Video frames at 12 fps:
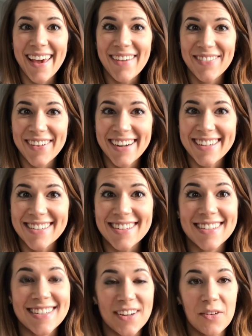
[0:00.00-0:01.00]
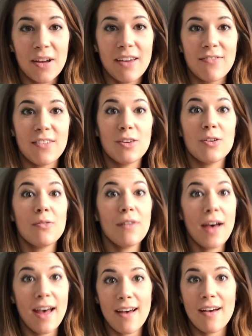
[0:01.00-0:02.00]
Hey friends, so if you
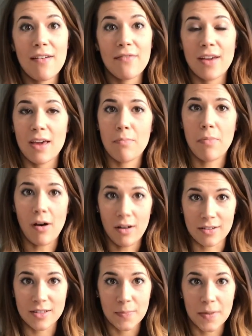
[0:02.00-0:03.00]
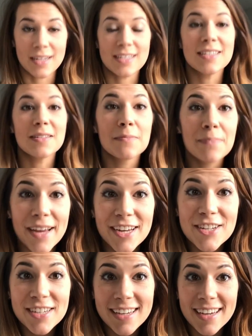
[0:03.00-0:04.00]
have a pulse, but
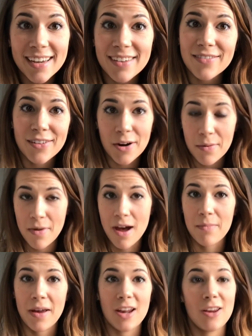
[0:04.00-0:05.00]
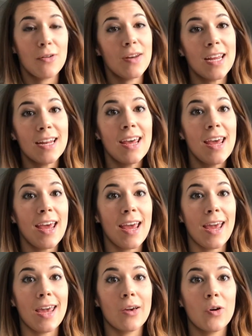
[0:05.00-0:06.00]
especially if you're a mom and you need
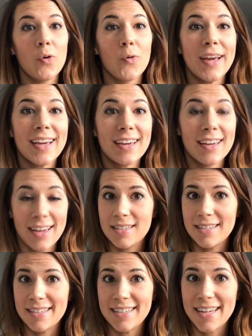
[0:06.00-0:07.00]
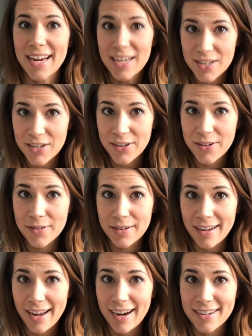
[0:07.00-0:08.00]
a quick day 2
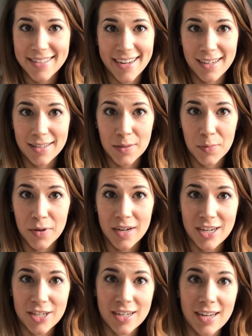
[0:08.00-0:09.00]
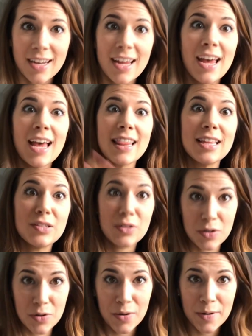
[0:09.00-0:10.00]
hairstyle inspiration, this
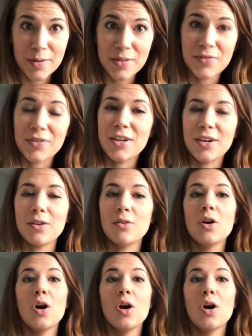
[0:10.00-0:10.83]
tutorial is for you.